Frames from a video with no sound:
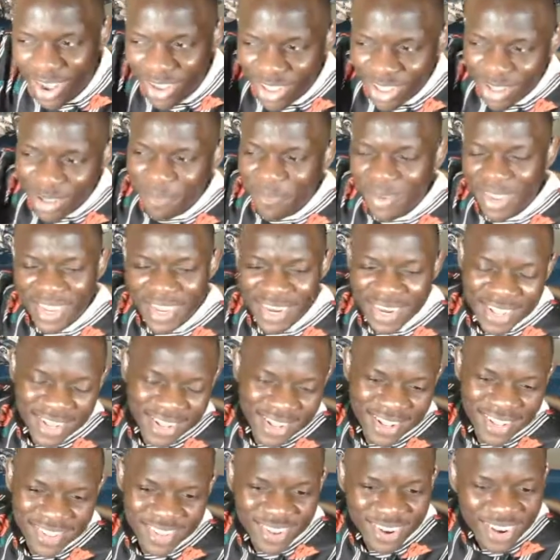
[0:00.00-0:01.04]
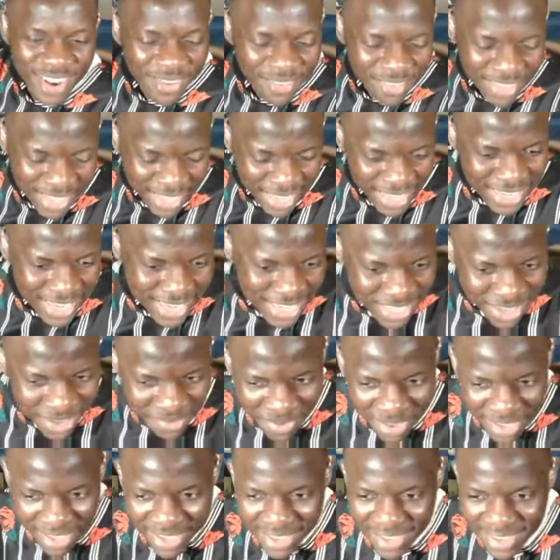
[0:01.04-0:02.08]
you're making it solo leveling in
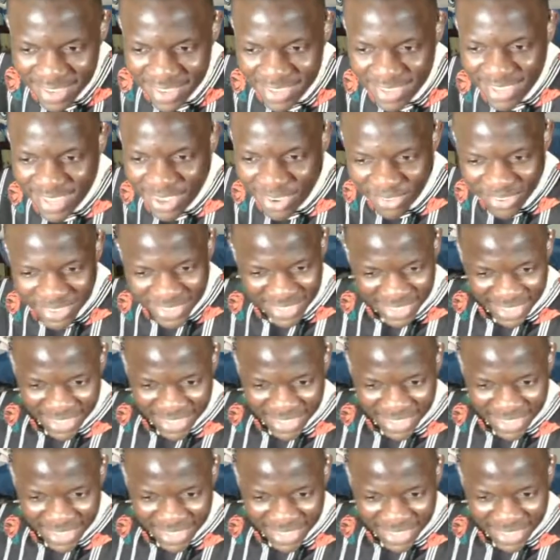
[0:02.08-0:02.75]
Japan. So it's